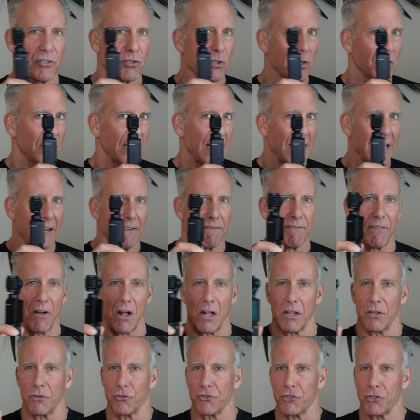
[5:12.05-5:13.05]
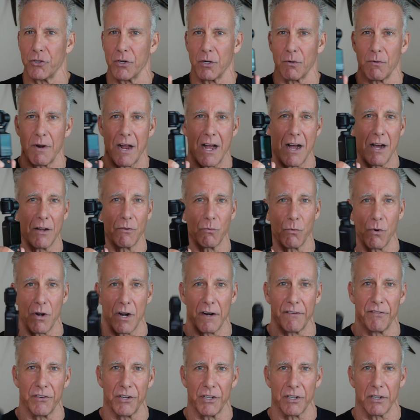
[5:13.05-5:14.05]
so it kind of follows you around
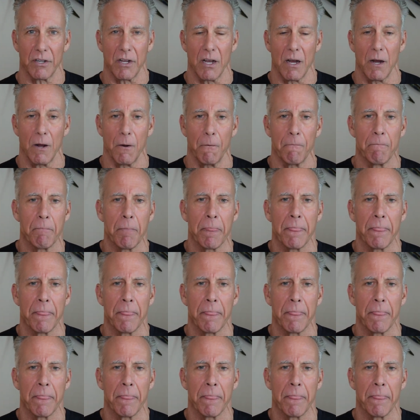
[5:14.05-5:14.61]
wherever you go.